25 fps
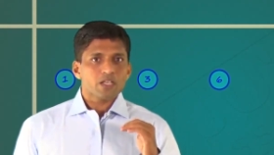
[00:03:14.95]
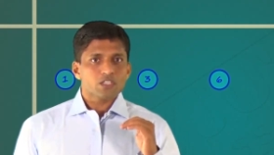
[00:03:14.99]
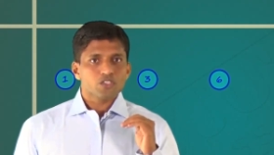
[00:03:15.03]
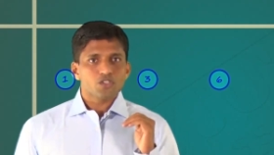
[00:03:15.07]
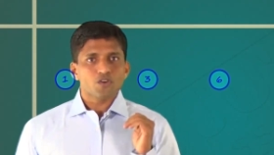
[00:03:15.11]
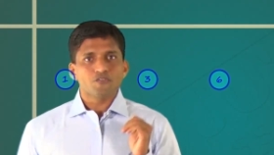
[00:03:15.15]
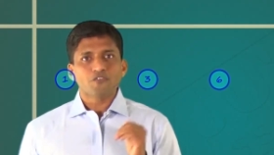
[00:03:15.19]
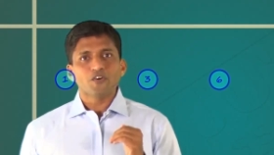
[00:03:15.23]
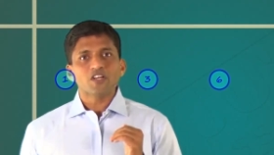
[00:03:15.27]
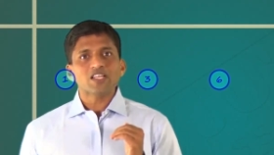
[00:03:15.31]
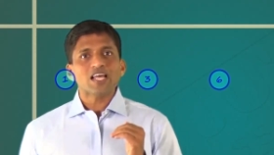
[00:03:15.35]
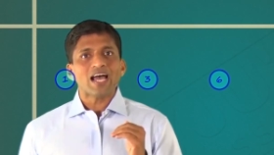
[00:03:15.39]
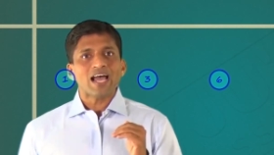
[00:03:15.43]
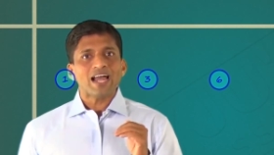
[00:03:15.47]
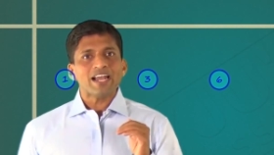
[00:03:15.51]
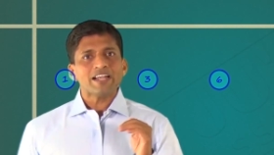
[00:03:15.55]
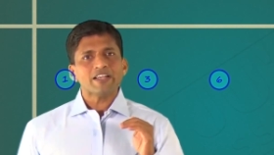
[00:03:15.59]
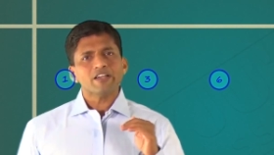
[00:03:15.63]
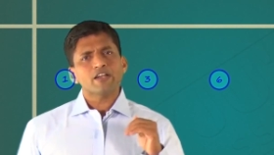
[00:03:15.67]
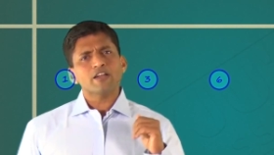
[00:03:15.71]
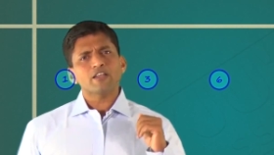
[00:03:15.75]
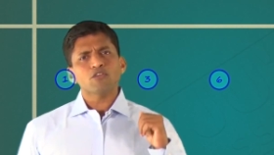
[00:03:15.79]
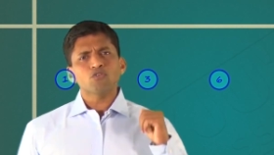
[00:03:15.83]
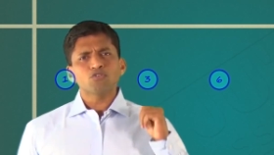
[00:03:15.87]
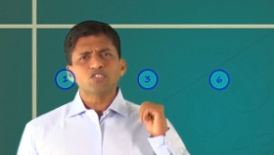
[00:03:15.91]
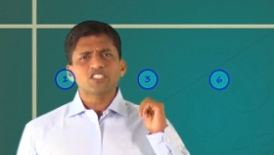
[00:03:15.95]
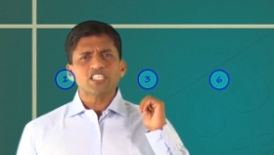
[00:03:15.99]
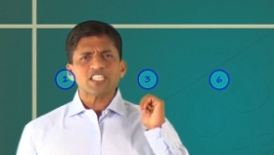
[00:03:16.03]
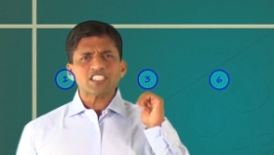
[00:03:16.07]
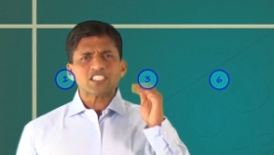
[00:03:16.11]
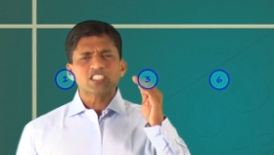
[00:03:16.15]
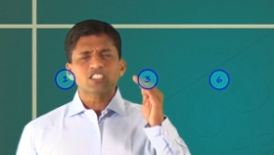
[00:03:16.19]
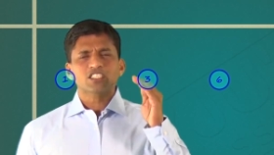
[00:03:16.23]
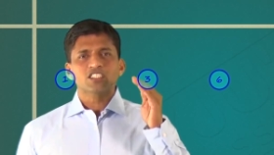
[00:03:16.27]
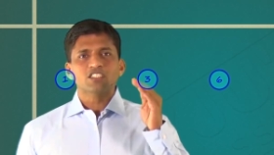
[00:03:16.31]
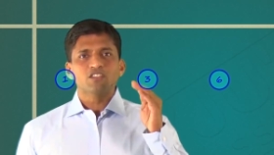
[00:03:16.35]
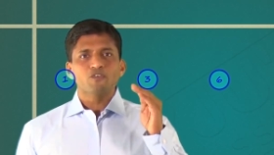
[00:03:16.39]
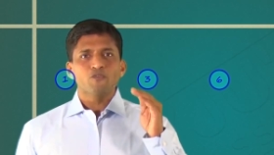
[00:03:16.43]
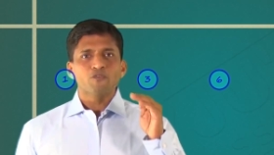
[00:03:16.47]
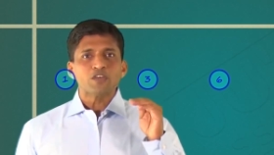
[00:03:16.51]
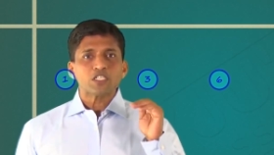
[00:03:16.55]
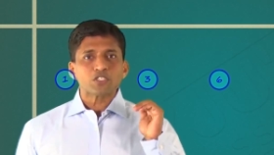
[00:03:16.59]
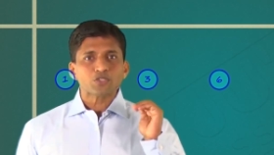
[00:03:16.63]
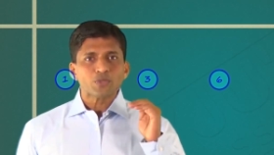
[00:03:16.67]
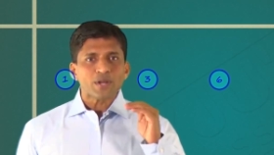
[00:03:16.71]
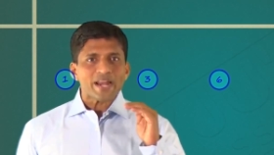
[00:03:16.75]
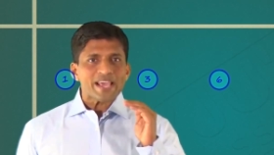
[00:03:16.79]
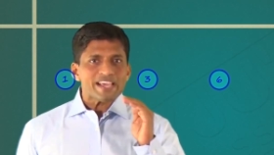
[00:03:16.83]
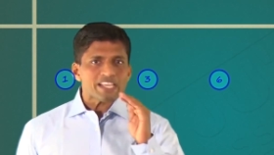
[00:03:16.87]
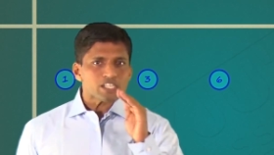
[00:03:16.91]
So for that you just
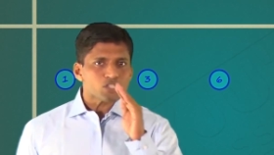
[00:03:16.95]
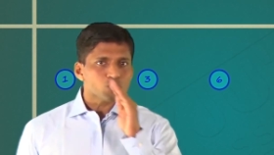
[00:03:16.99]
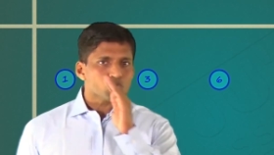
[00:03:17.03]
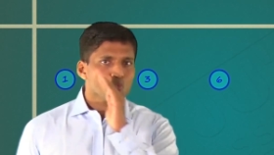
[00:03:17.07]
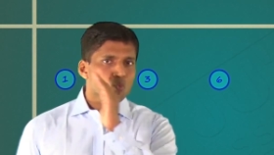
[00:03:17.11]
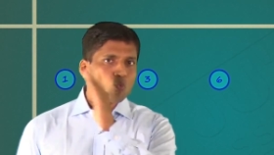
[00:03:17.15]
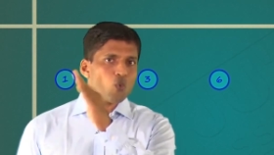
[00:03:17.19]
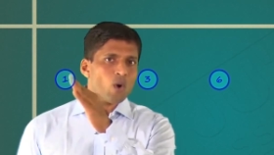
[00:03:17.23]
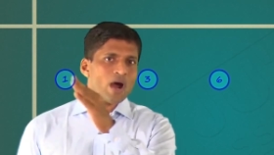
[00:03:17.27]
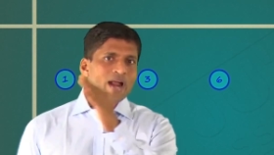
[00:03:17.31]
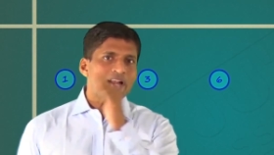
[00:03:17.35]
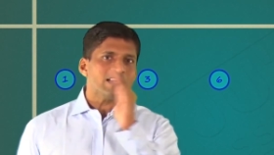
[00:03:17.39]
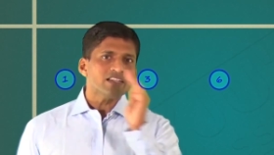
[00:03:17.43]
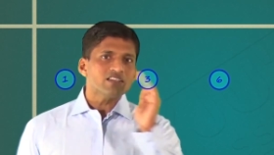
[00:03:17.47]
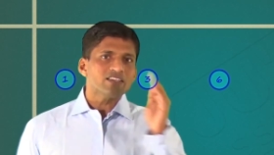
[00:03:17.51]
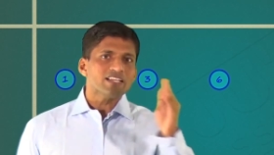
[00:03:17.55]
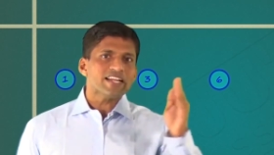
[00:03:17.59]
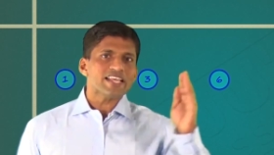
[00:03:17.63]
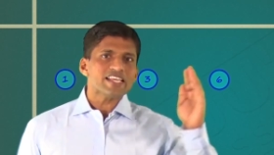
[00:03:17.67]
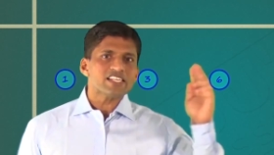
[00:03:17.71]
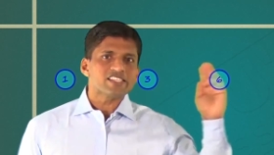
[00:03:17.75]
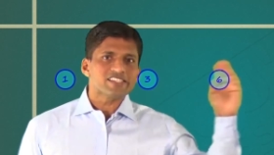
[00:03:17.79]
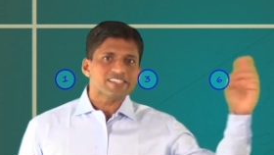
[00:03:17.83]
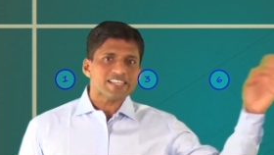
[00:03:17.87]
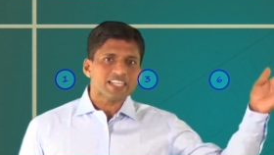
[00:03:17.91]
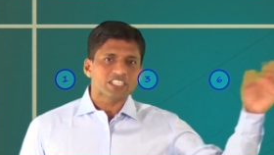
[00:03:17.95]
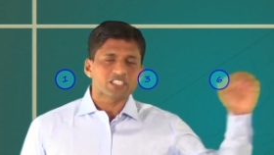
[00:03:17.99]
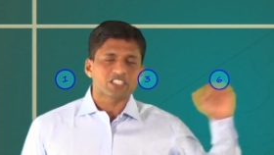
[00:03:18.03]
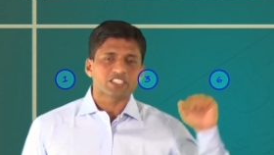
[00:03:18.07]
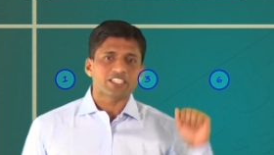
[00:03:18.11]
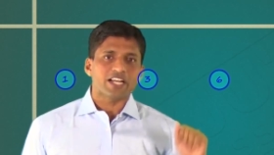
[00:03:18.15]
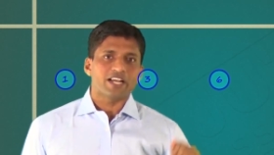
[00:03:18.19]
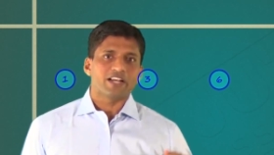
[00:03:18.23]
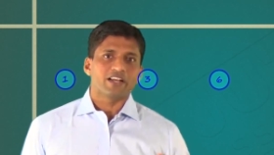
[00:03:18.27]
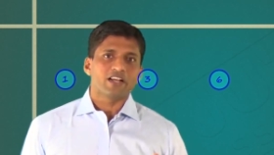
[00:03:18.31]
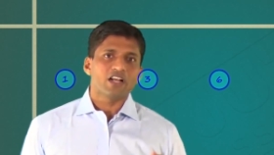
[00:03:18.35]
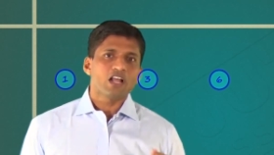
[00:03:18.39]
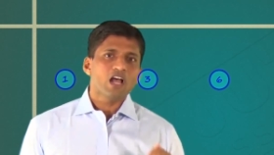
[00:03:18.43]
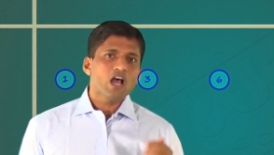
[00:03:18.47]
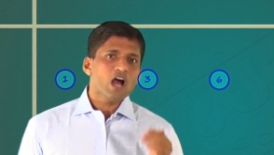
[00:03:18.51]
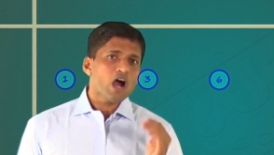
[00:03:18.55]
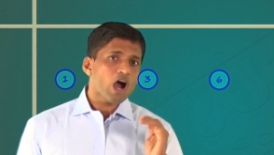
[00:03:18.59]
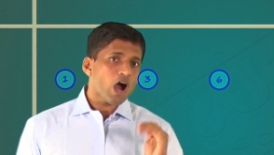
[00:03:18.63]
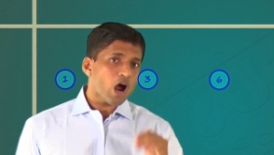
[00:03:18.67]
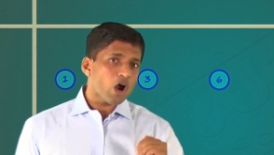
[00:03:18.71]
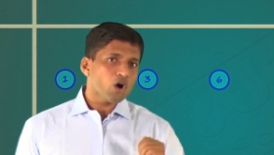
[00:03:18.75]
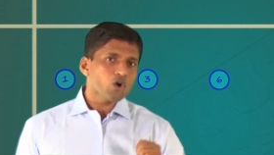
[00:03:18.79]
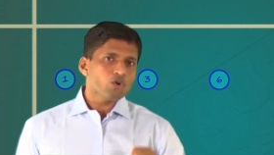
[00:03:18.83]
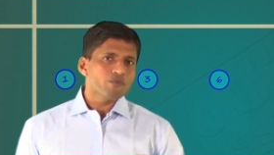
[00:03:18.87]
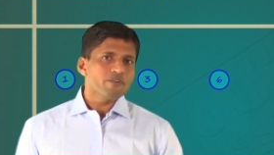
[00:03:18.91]
visualize 1, 3, 6, 10.
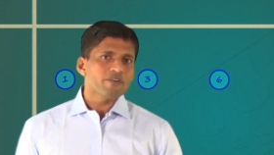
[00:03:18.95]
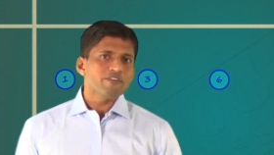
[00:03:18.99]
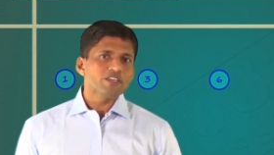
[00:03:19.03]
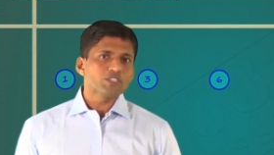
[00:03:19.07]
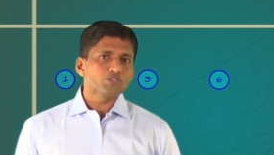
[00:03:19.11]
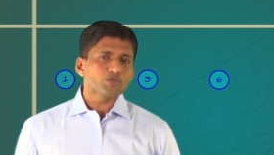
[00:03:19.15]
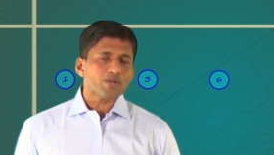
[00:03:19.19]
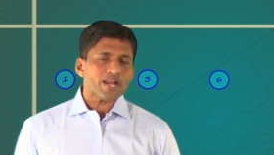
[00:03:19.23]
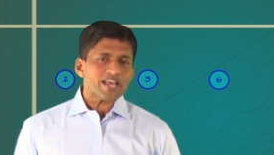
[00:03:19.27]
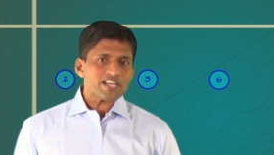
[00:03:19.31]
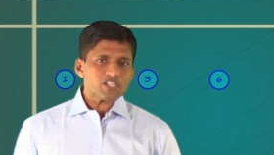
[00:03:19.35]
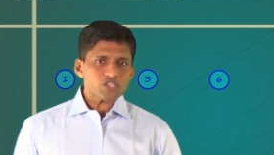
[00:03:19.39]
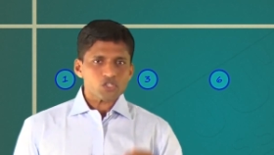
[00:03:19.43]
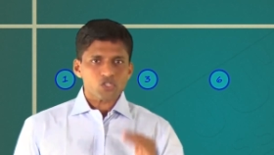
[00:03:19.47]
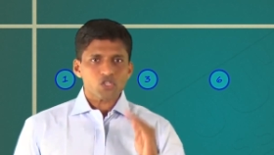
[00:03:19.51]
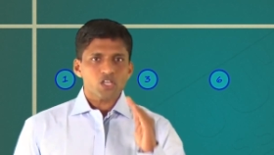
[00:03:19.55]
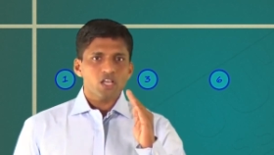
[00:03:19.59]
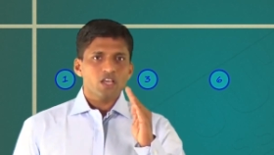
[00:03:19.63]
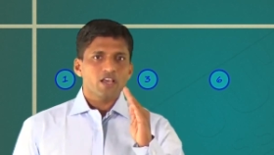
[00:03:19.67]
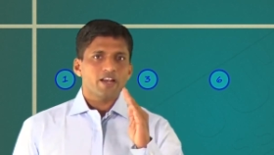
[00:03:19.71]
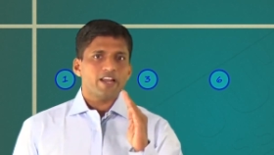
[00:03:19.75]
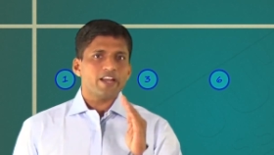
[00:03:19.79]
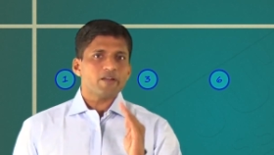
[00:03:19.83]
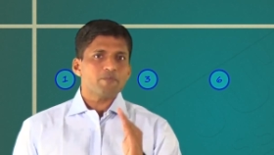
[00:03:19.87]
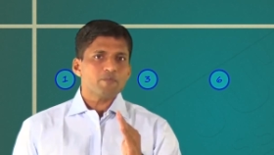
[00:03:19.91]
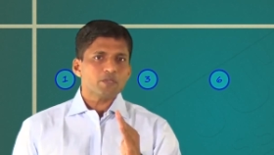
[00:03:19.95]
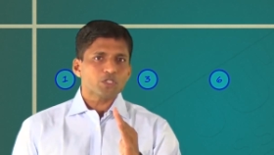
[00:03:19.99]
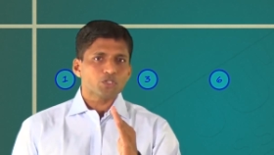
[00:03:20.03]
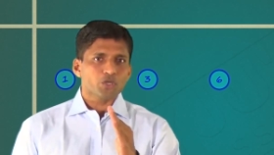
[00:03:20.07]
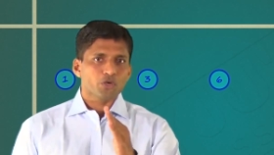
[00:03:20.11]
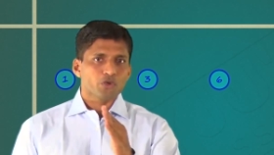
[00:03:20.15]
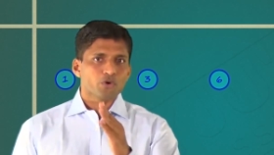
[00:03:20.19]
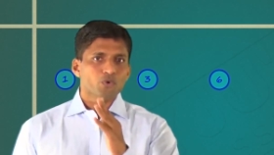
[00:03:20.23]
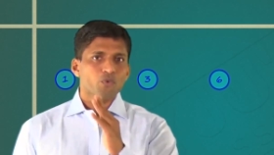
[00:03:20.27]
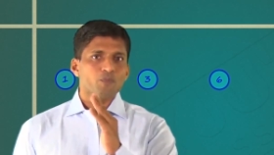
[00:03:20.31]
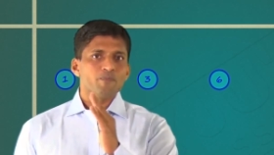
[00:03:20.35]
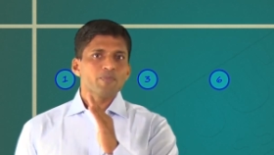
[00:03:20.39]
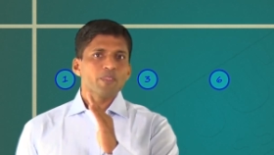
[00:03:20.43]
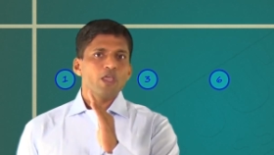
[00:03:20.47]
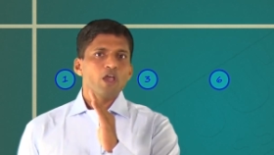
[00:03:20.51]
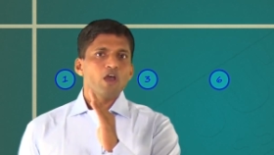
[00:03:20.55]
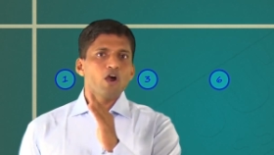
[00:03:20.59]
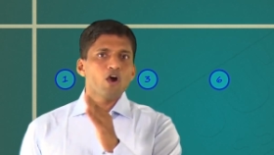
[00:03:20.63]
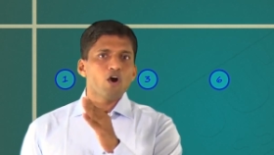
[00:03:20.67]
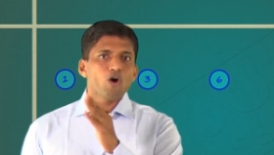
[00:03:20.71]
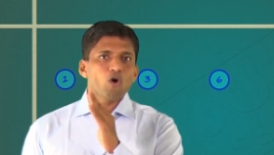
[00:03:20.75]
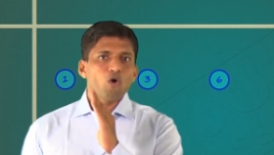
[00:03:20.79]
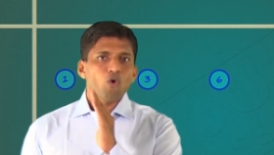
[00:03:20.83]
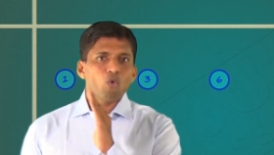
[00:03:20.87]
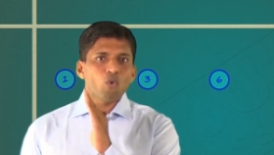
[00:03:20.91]
How do we visualize? Let me show you.
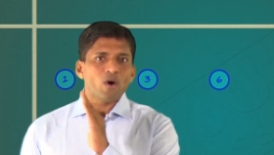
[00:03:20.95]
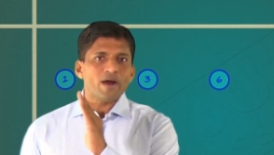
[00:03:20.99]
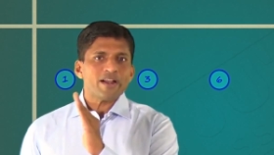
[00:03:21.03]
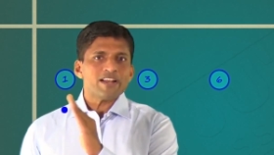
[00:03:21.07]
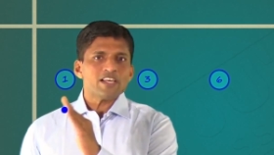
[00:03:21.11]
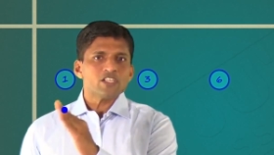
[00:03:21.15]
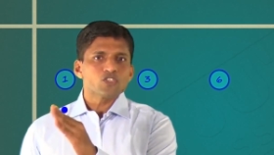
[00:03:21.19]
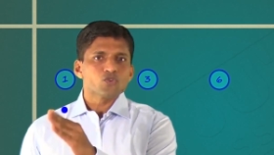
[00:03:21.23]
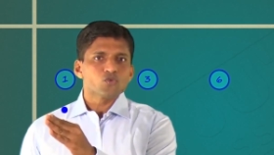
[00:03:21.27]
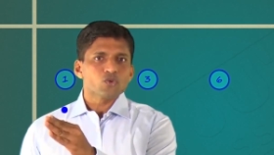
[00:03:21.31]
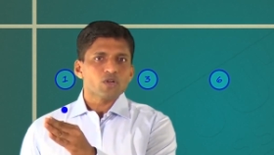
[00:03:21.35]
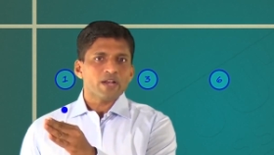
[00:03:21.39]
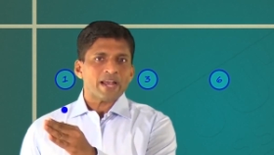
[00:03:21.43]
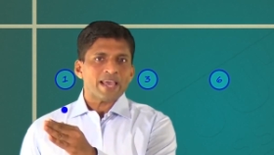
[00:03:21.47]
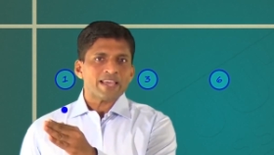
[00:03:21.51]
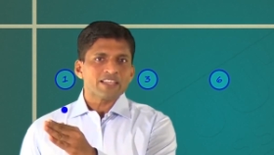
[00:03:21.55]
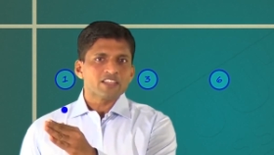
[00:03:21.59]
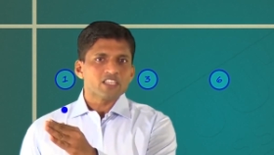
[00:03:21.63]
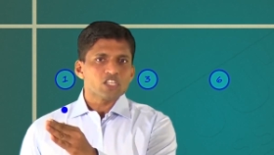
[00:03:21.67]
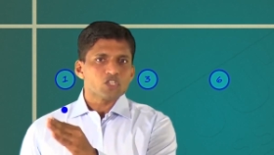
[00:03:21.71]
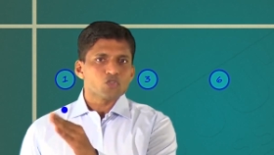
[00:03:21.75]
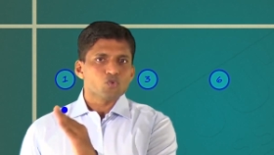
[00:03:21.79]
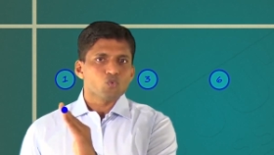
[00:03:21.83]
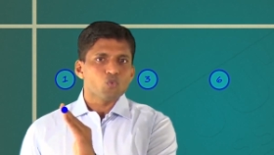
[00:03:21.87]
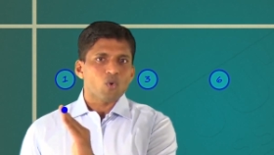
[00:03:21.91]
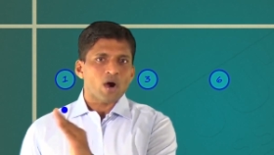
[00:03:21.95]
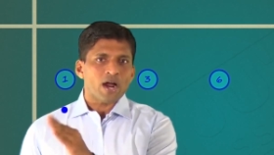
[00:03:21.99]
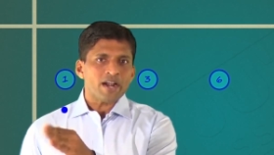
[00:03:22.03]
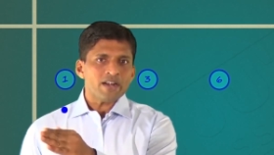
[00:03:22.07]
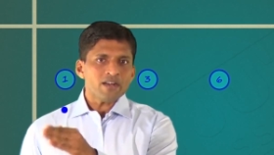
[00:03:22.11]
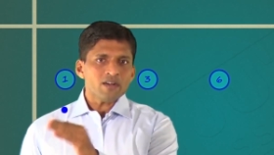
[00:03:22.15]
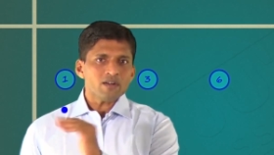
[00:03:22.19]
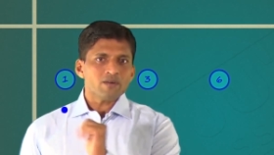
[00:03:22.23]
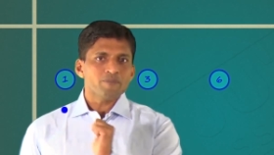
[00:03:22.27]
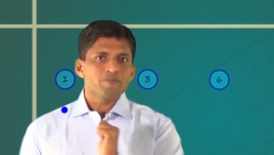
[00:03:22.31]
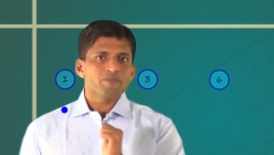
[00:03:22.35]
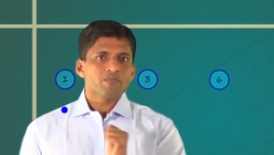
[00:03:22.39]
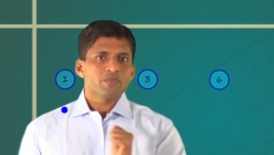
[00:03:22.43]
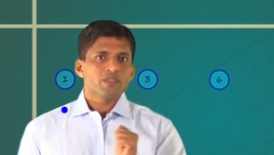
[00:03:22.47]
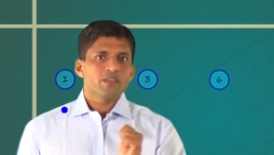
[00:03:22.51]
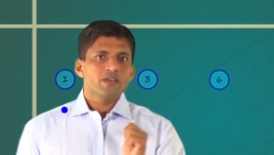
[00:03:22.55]
1 is like this 1.